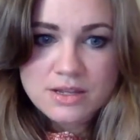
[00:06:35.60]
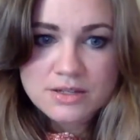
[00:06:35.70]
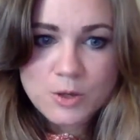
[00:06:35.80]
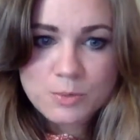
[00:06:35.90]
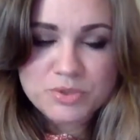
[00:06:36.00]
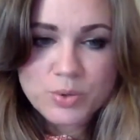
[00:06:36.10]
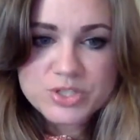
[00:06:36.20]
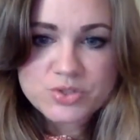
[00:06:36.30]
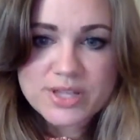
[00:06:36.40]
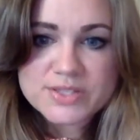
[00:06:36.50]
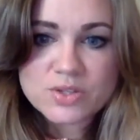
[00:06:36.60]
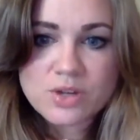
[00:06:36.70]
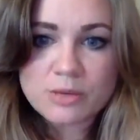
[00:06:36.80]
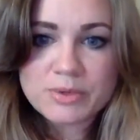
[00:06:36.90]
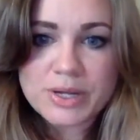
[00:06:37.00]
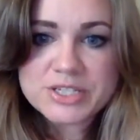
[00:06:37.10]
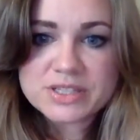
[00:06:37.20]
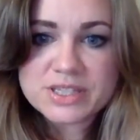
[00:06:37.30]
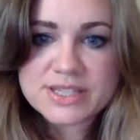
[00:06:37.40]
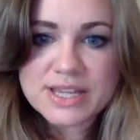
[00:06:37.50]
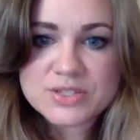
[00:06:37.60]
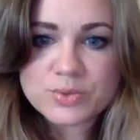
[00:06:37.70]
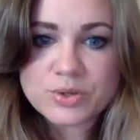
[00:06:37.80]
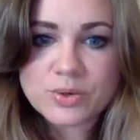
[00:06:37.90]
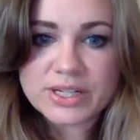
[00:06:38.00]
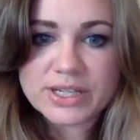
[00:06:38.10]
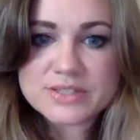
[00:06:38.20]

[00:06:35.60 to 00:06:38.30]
Nope, no one's joined. So you'll all be watching this as a recording.